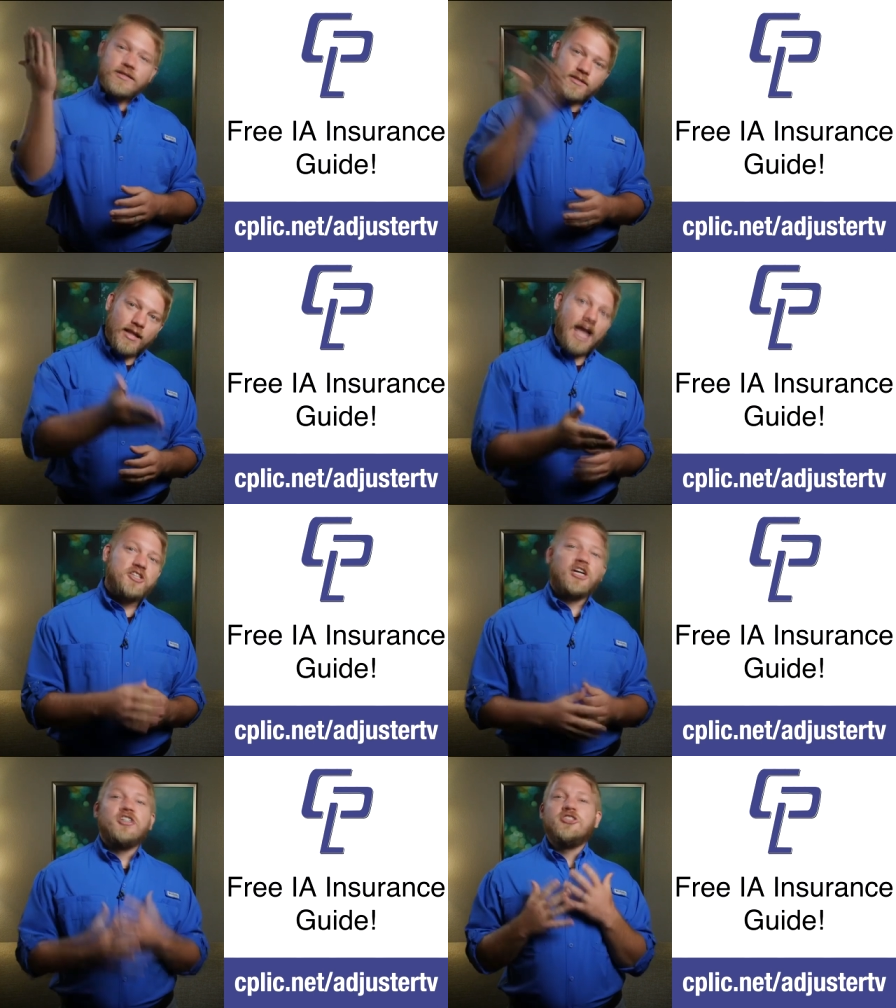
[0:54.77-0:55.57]

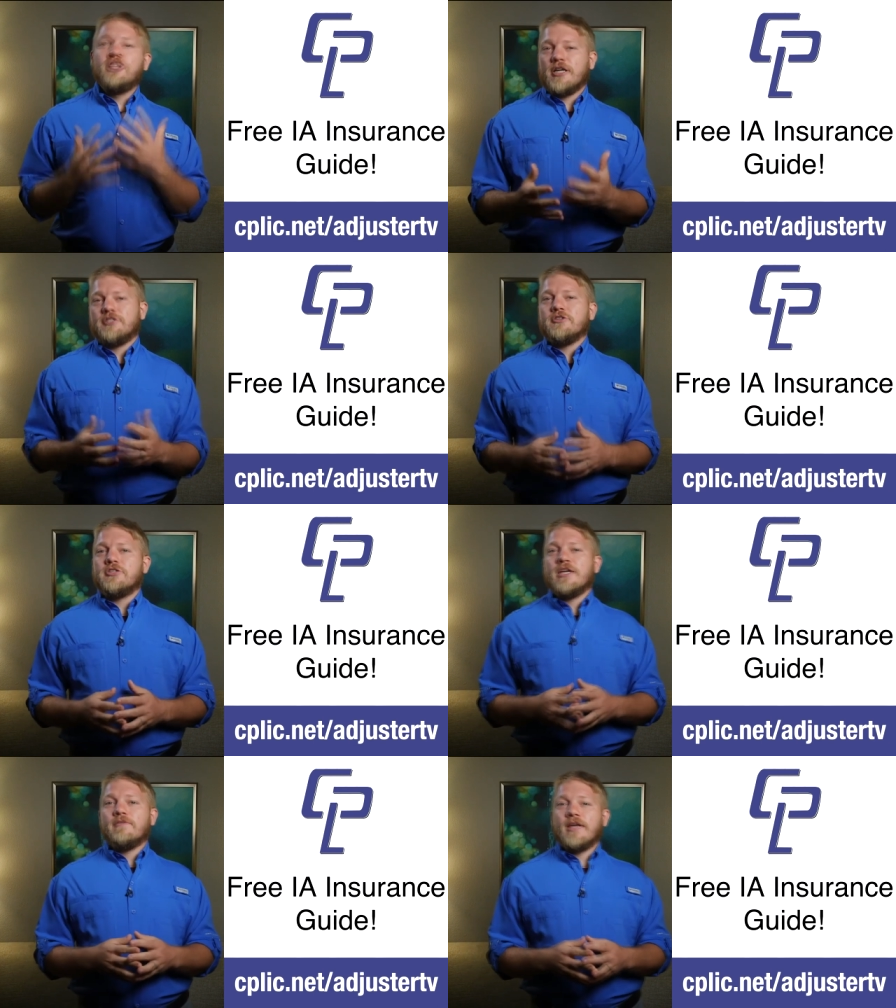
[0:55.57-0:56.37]
slash
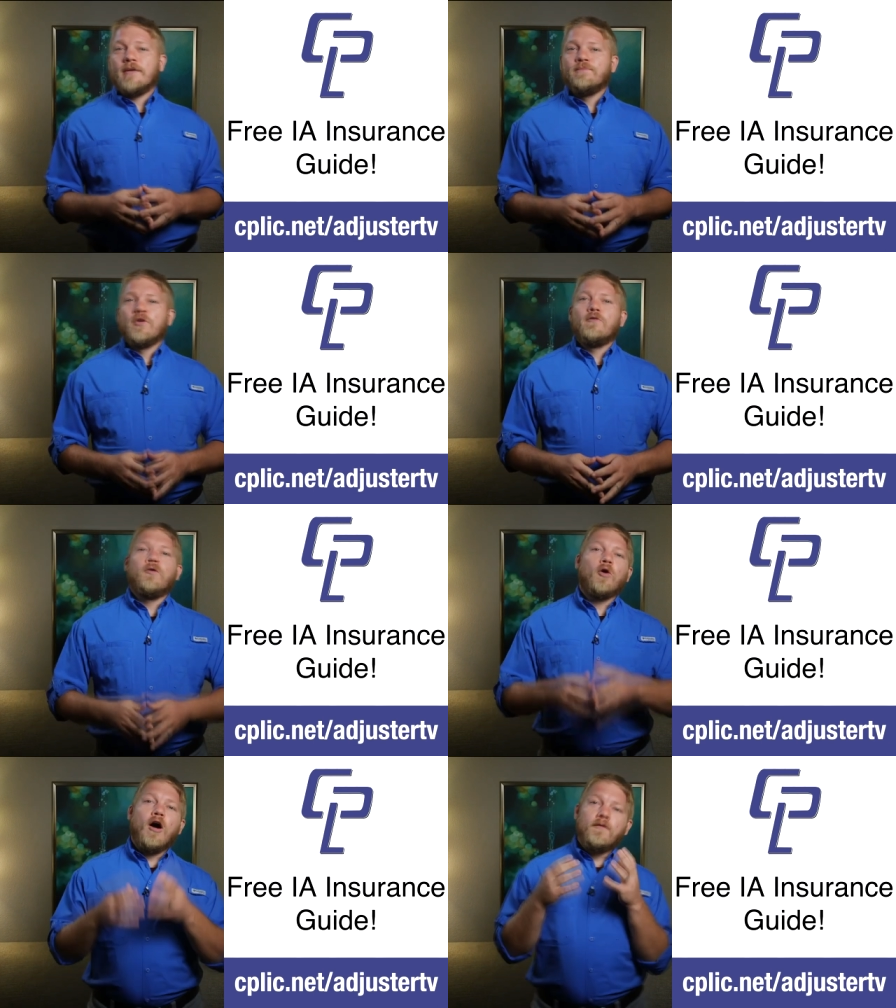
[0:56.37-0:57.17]
adjustertv
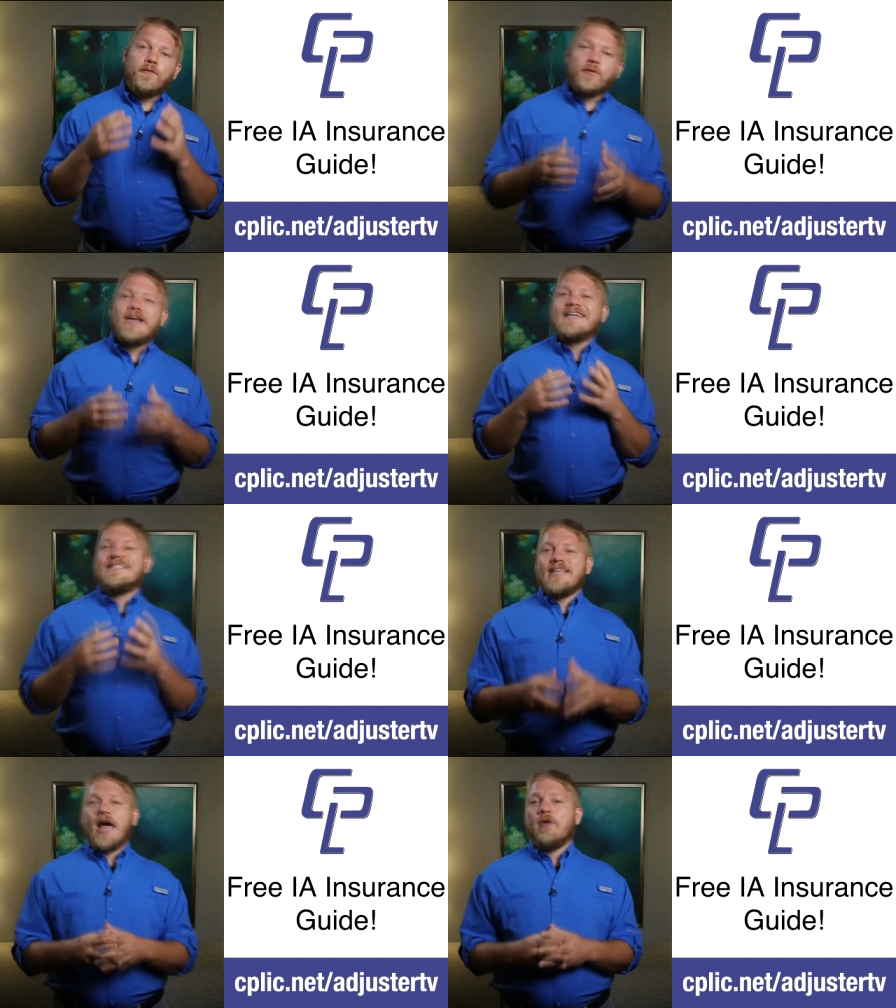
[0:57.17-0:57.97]
for a
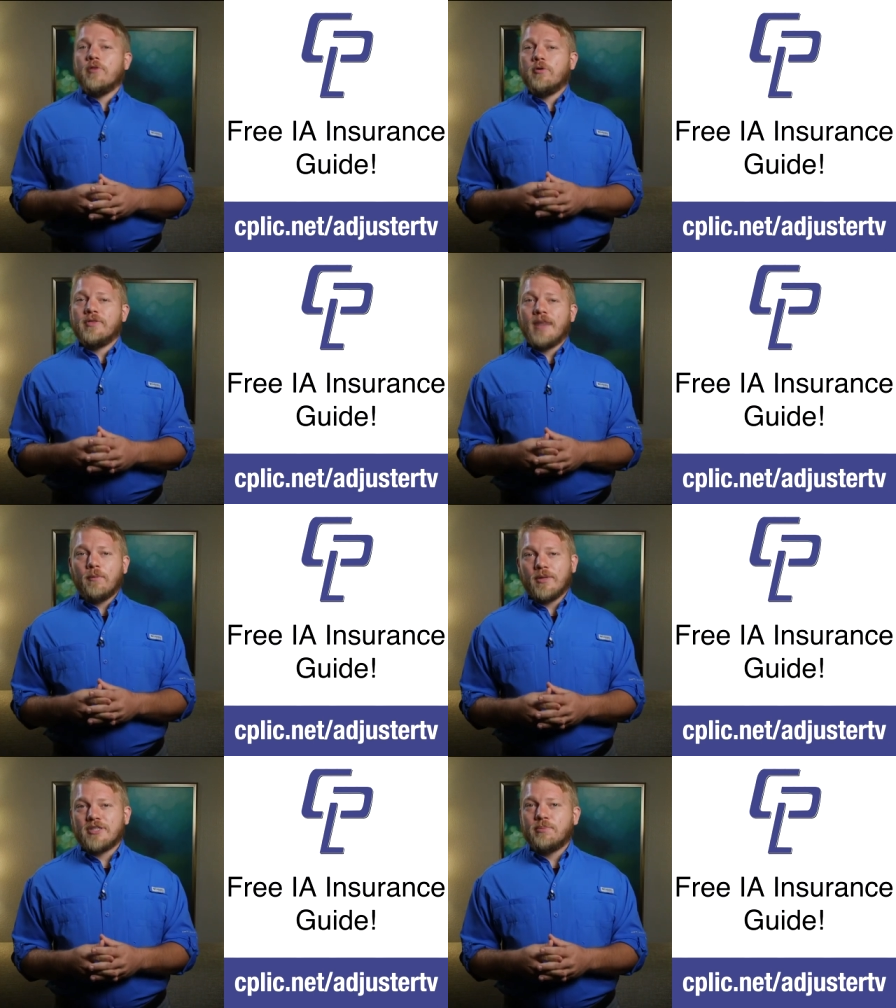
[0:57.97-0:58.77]
free download
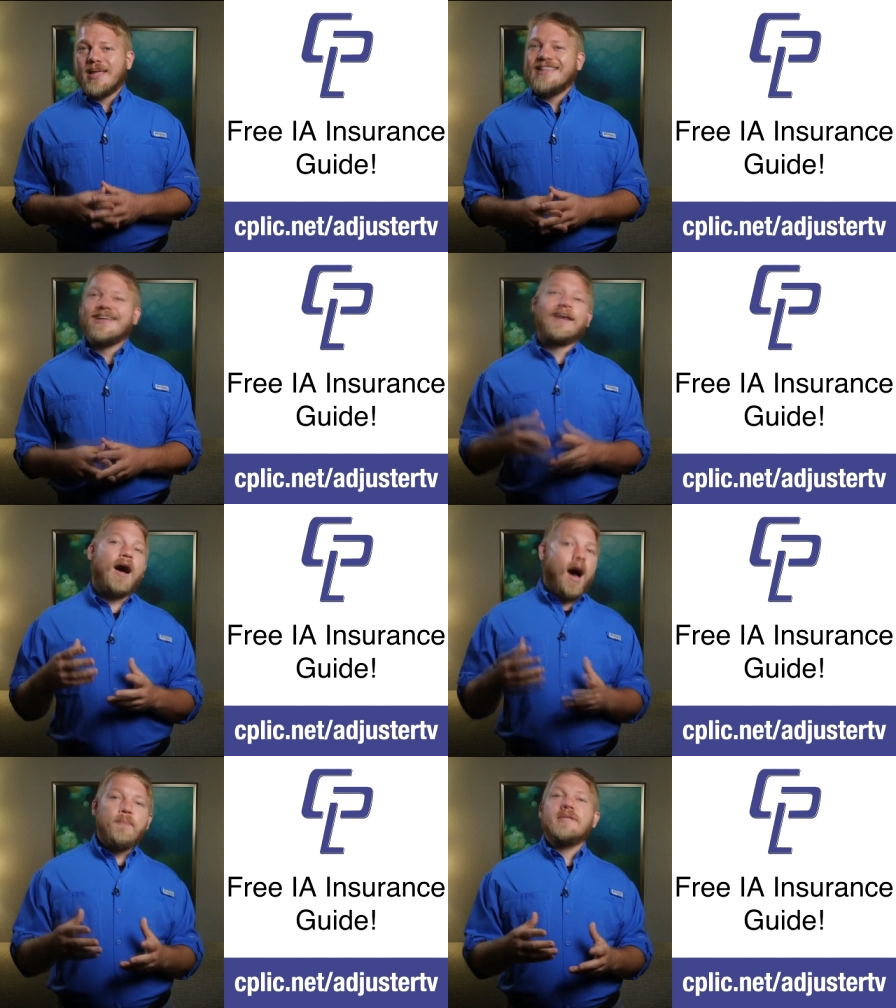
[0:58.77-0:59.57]
that will explain the
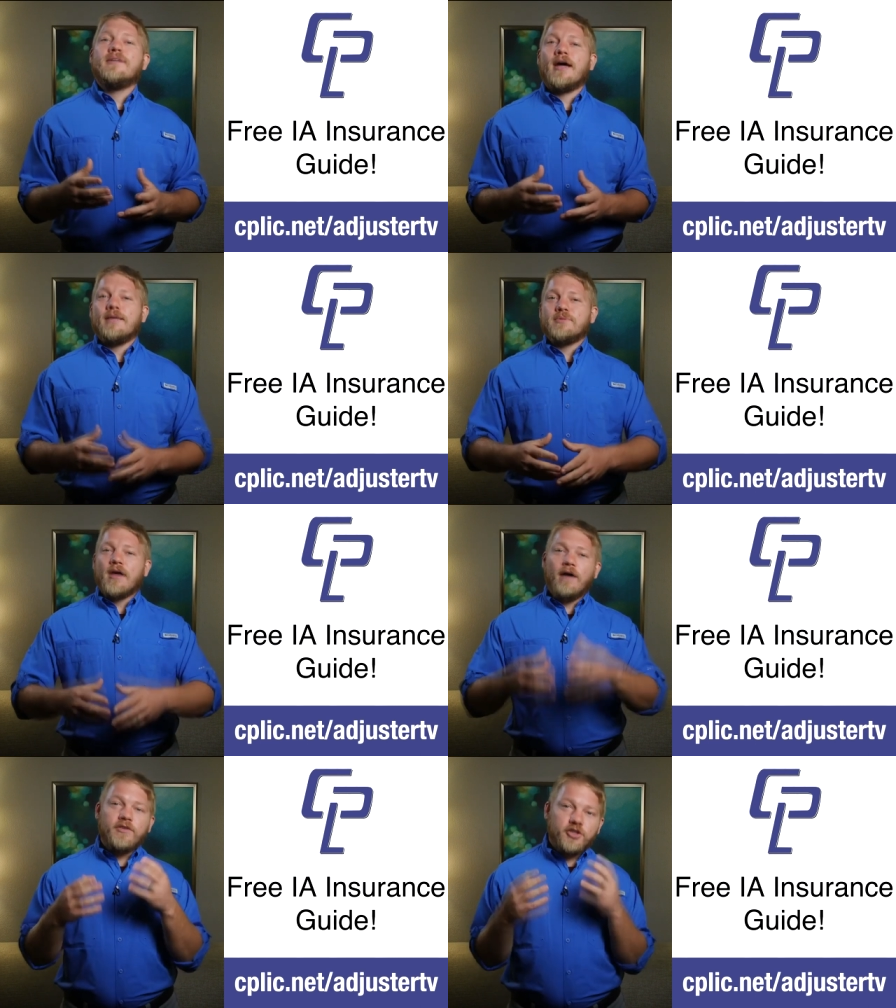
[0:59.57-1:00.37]
common types
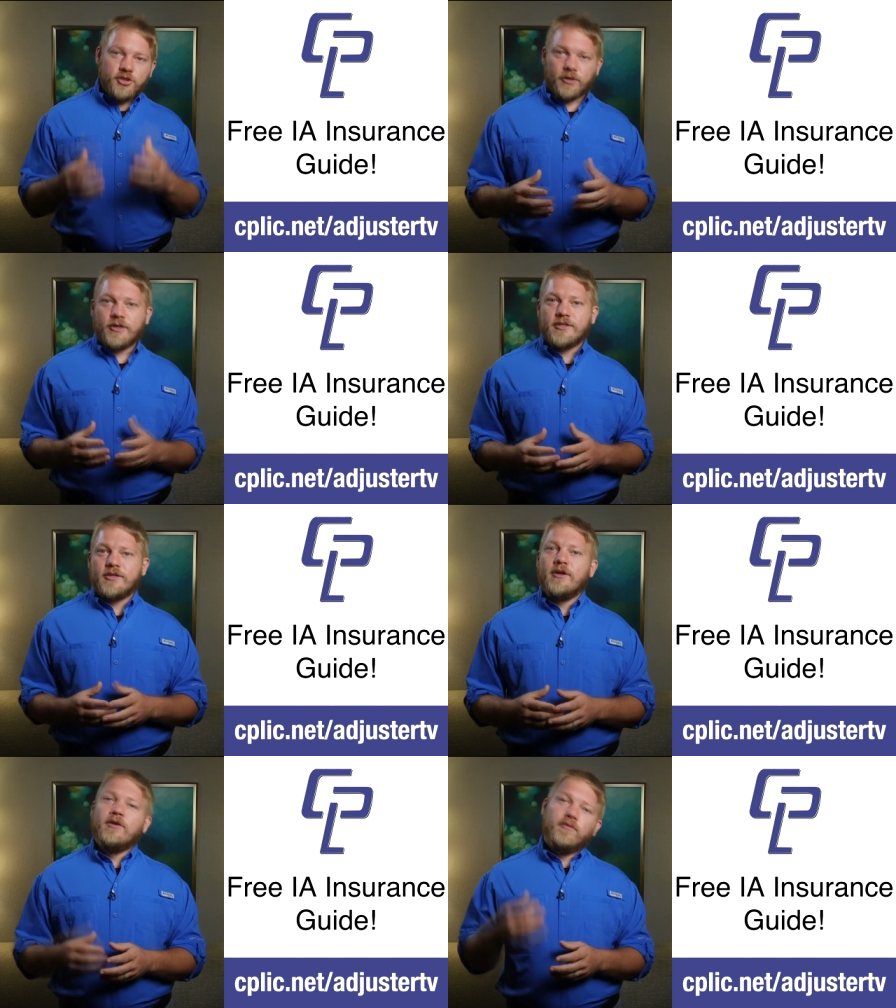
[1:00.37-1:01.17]
of
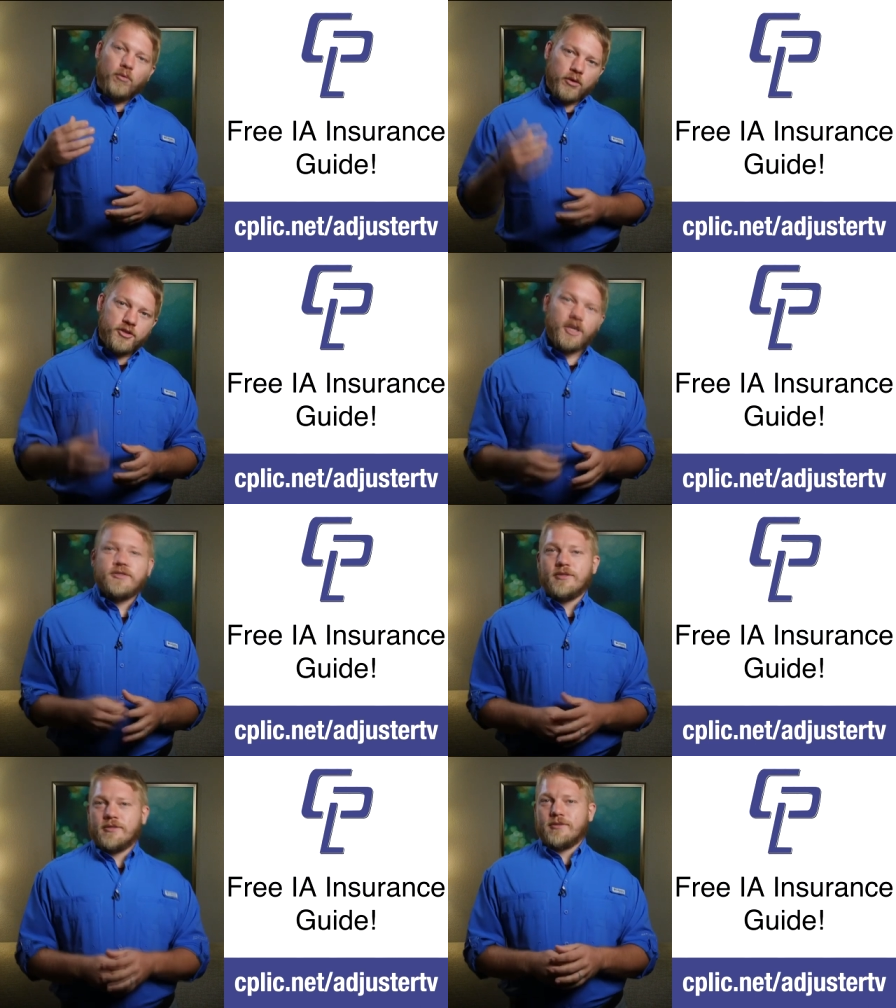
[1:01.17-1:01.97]
insurance for
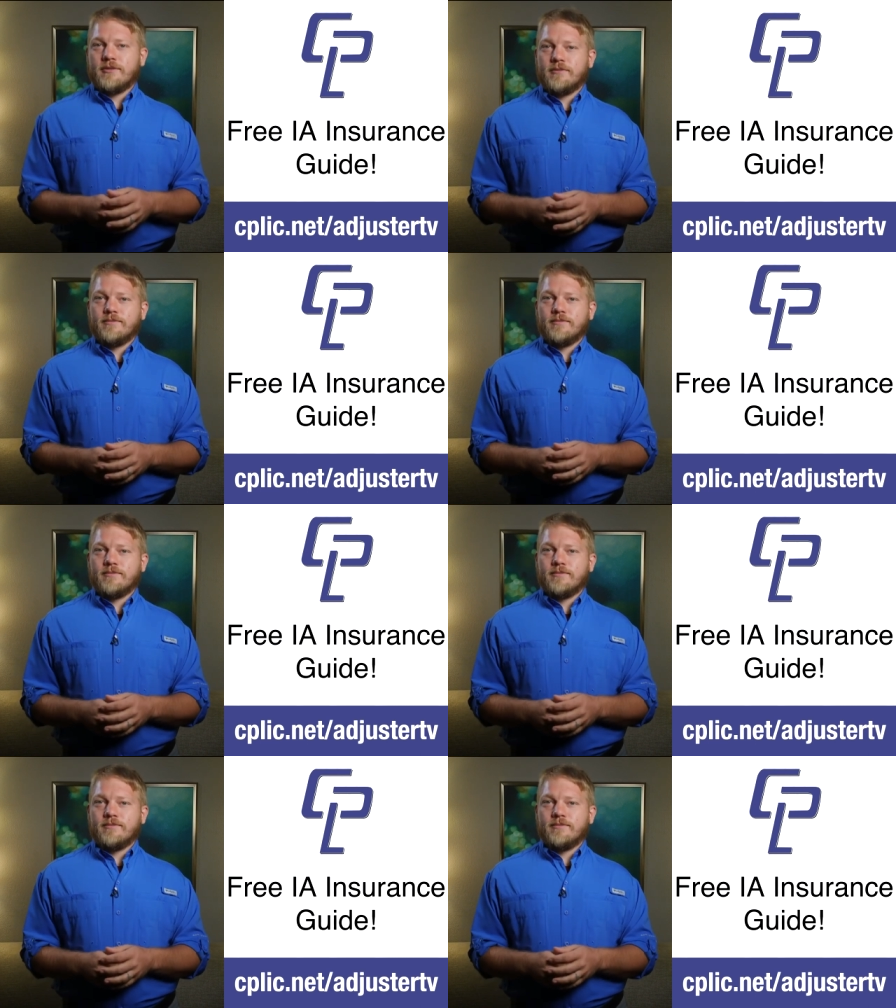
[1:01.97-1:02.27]
adjusters.